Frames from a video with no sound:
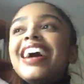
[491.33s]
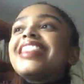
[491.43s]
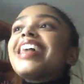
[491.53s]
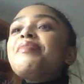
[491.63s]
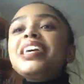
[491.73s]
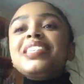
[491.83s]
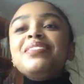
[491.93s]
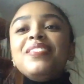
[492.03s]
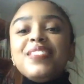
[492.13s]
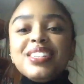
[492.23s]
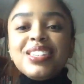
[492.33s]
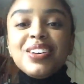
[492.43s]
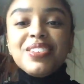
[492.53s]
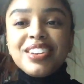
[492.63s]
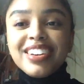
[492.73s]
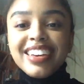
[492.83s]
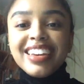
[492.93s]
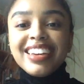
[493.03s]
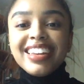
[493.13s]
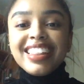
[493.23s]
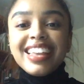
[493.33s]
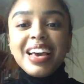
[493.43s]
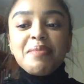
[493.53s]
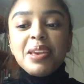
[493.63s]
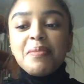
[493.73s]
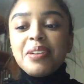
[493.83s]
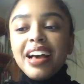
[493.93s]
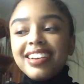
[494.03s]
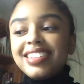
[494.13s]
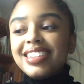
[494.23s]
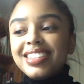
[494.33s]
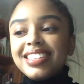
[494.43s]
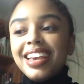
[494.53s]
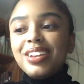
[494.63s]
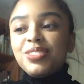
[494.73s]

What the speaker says: That makes me feel so good that people actually just, like,